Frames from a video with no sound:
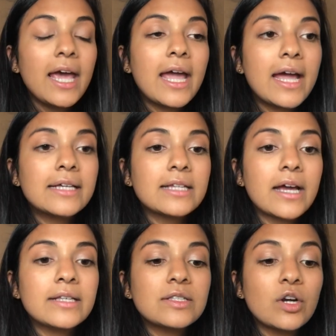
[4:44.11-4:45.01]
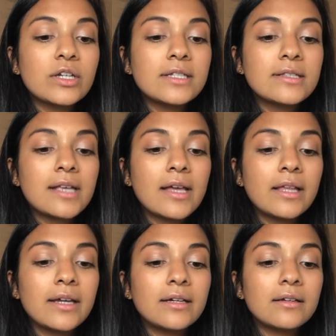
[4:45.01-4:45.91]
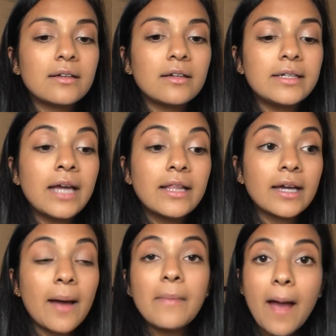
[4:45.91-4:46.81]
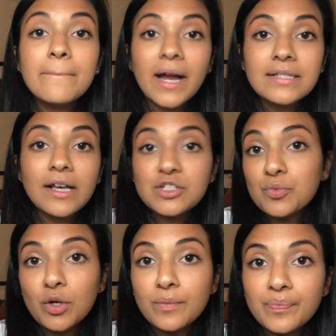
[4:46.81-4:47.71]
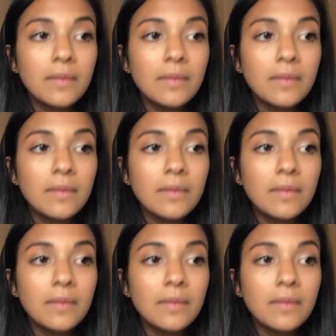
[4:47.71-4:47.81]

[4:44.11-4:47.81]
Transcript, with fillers: and I started to say like, yeah, like I'm bisexual.